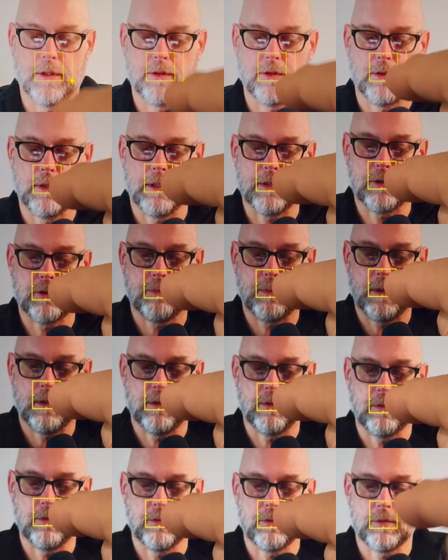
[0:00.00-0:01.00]

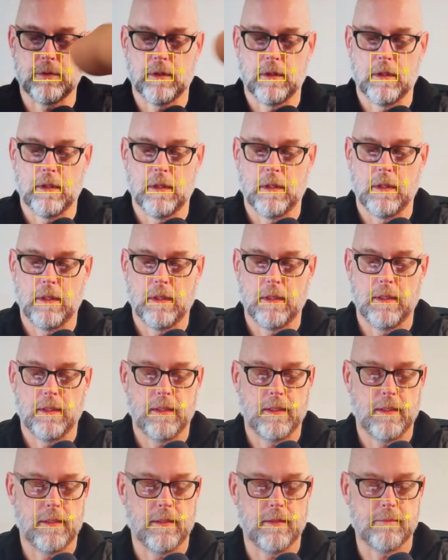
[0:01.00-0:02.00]
expose,
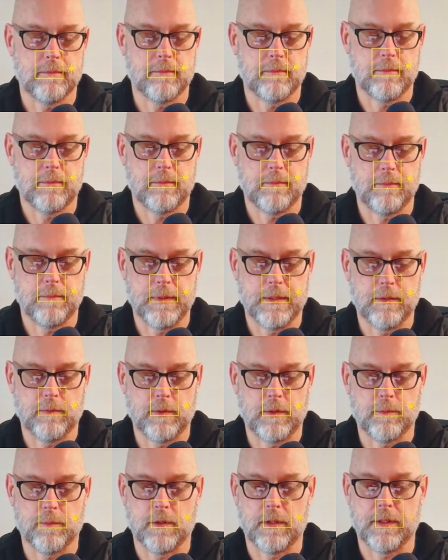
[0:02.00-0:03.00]
um, but we
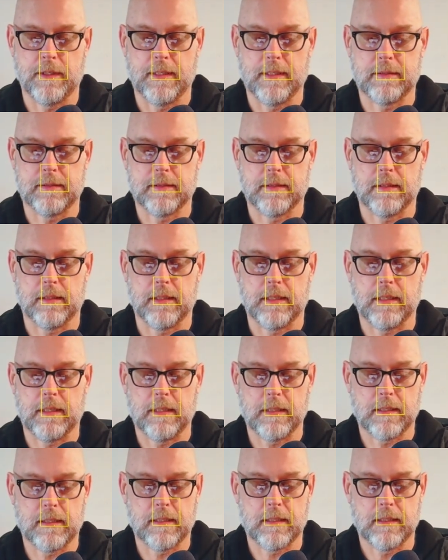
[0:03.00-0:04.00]
want that to
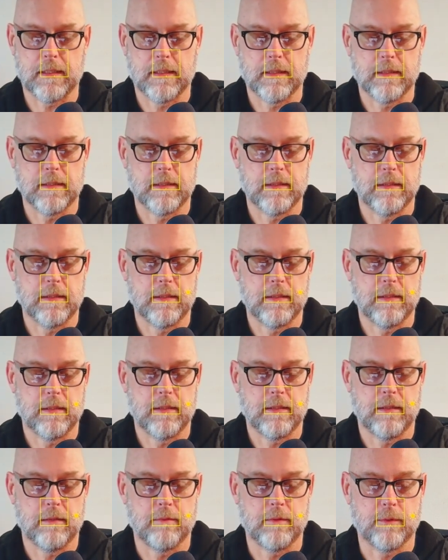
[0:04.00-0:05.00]
lock.
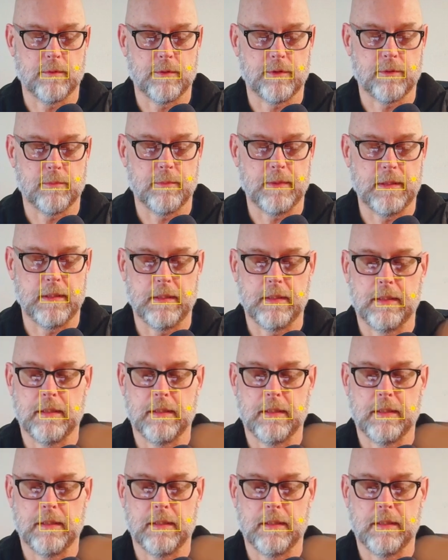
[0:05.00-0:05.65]
We want it to be,